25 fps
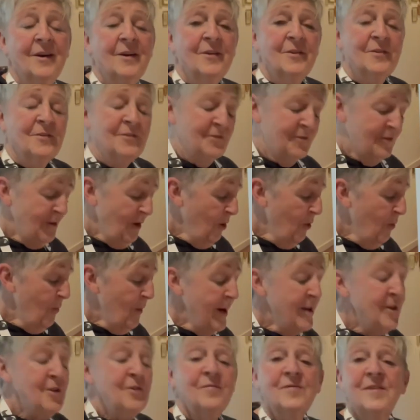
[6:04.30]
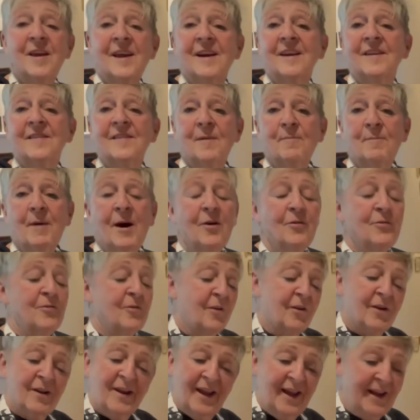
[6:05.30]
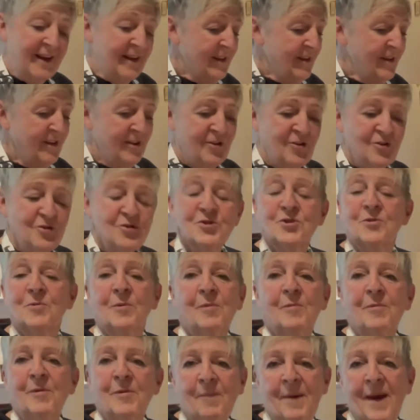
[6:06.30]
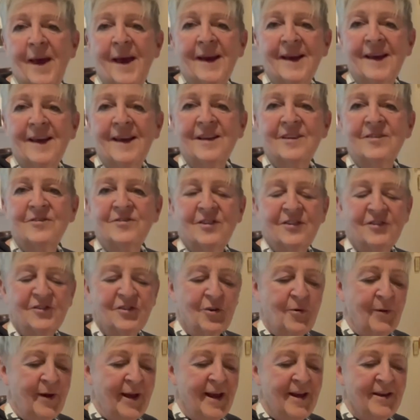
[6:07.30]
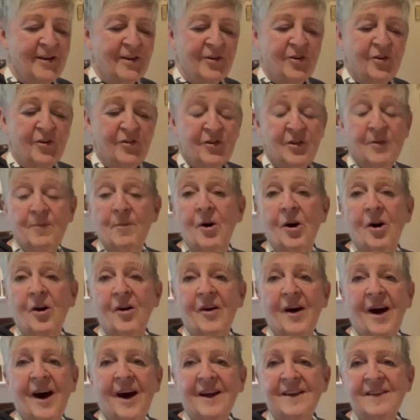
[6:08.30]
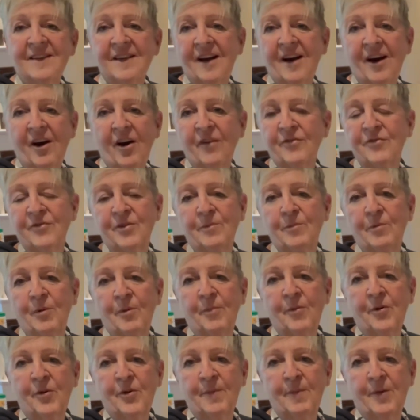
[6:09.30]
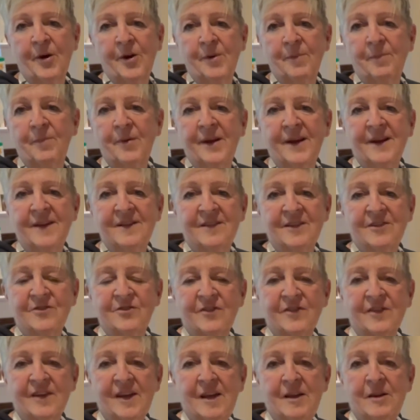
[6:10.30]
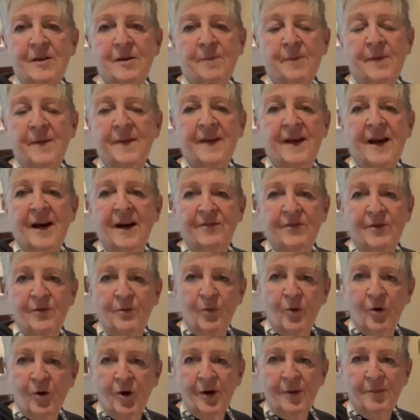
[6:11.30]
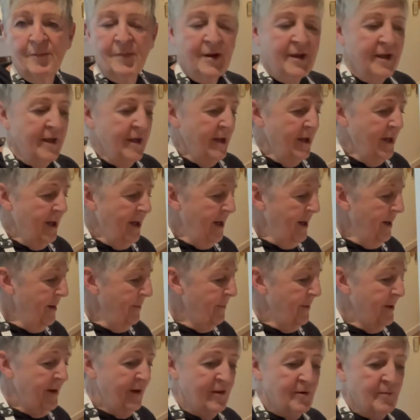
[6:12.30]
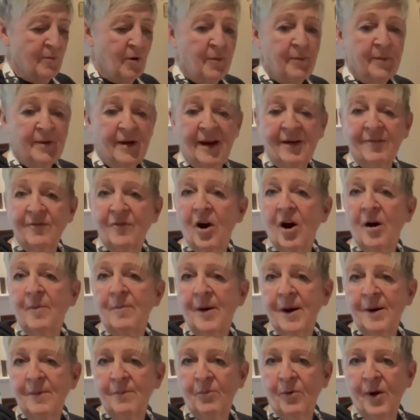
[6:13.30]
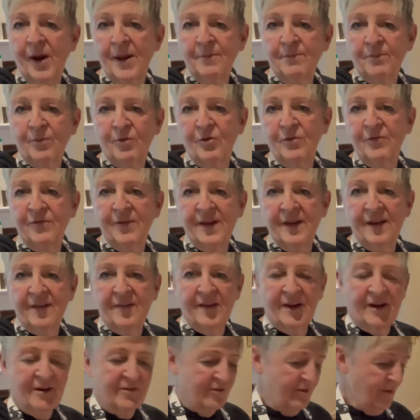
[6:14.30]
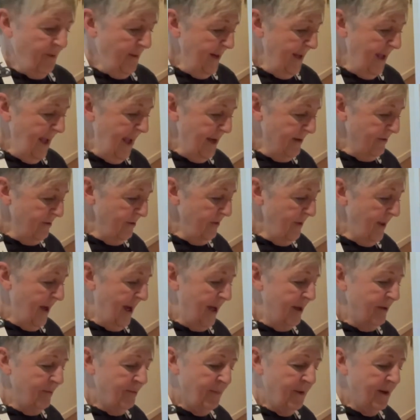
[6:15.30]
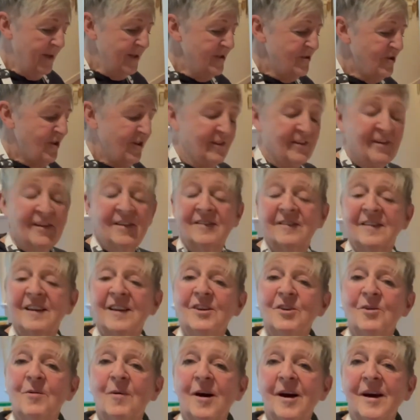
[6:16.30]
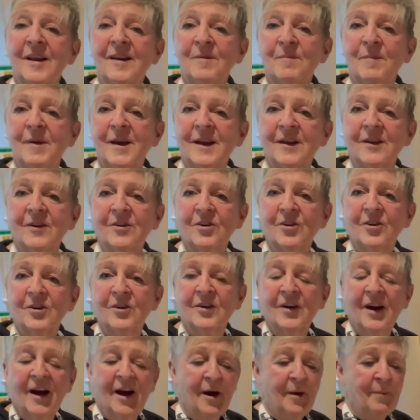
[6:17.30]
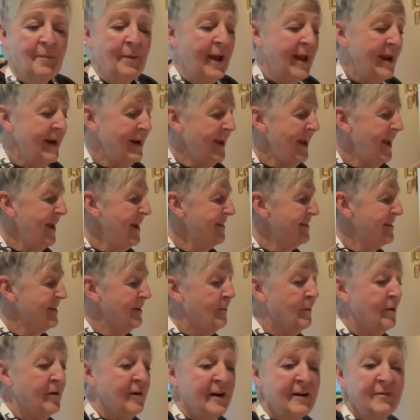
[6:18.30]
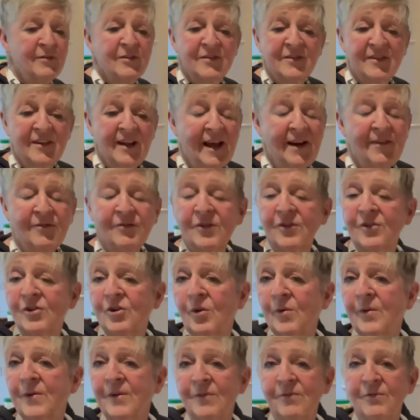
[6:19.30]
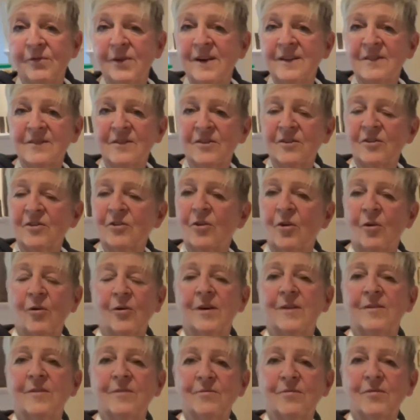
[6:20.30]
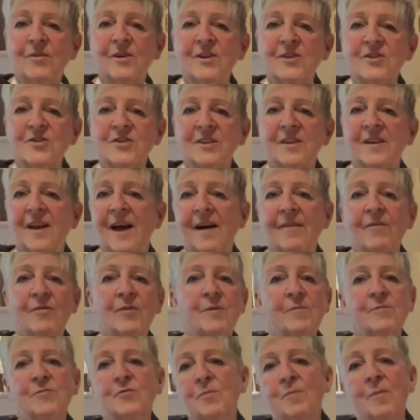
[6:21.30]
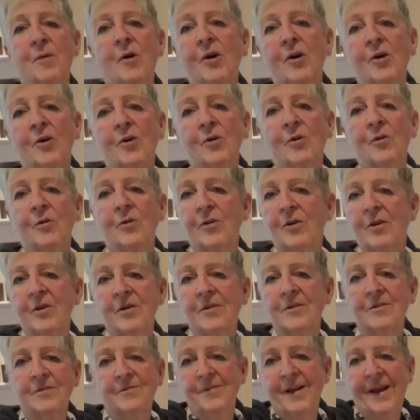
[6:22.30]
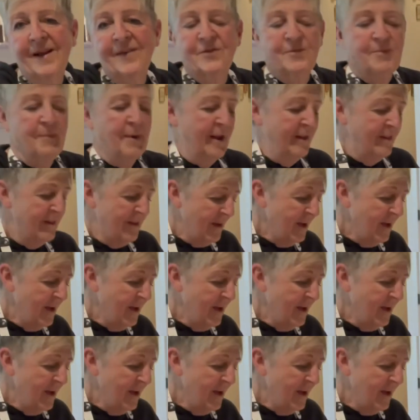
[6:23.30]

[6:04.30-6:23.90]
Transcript: So when you've taken them out, like usual with pancakes, just go ahead and cook them all. I often will put them on a plate and just keep them in the oven warm. But at the moment I've got my bread proofing in there, so I can't do that. But just continue on to make your pancakes, and whatever's left, throw in the freezer or in the fridge and have them tomorrow or next month.